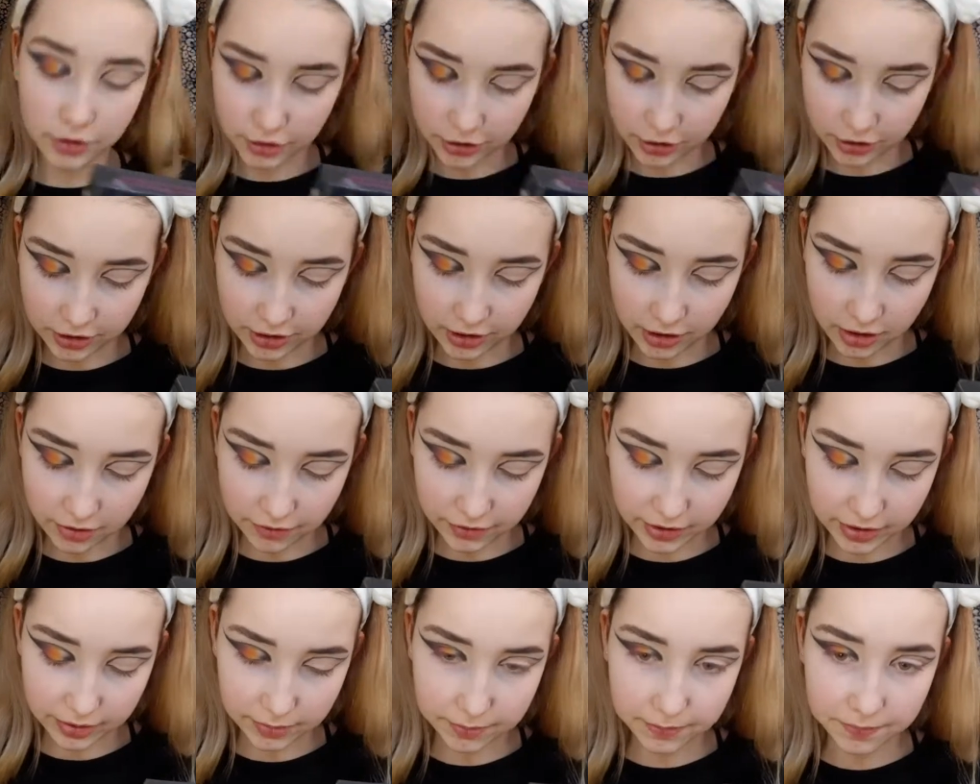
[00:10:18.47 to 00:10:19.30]
Just
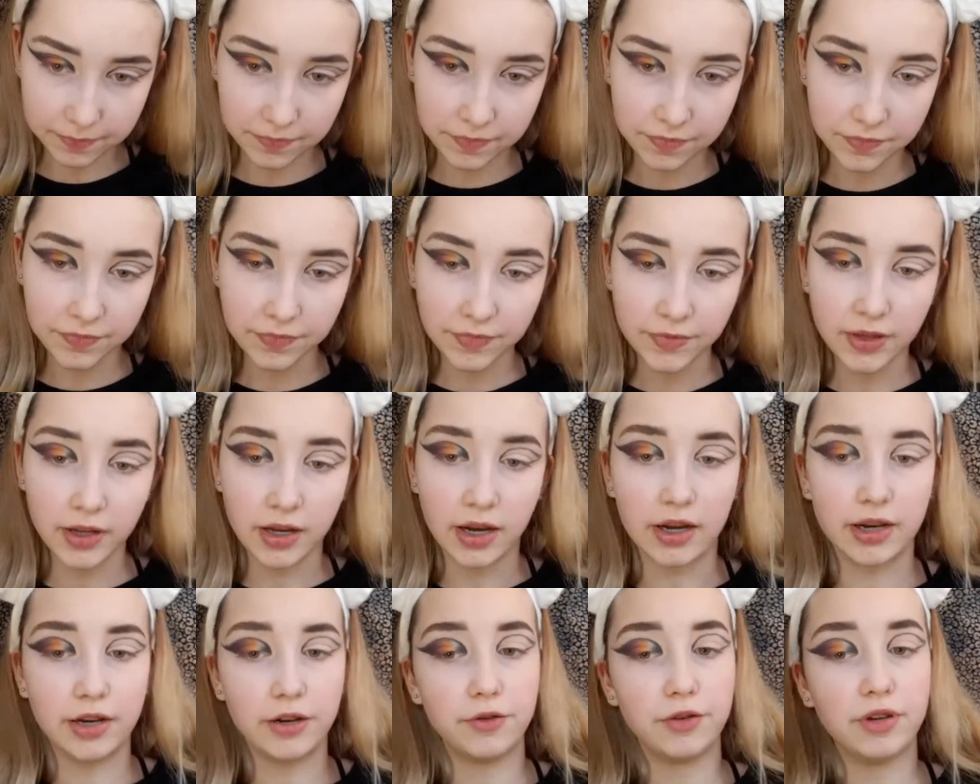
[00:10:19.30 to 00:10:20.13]
love it.
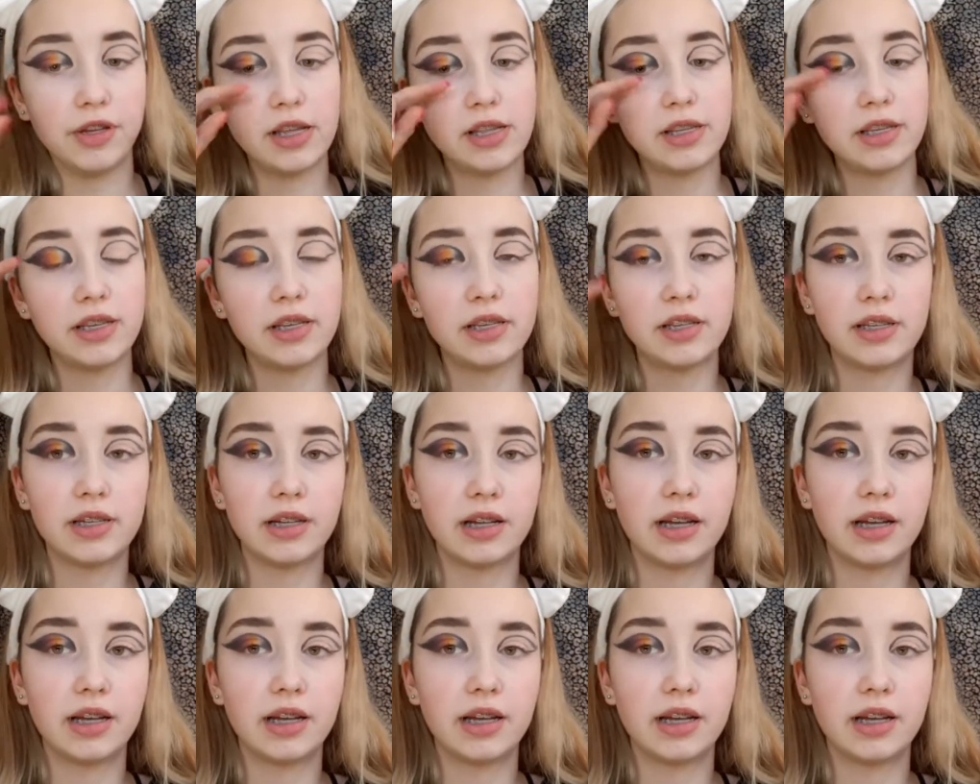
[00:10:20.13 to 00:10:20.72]
I know this is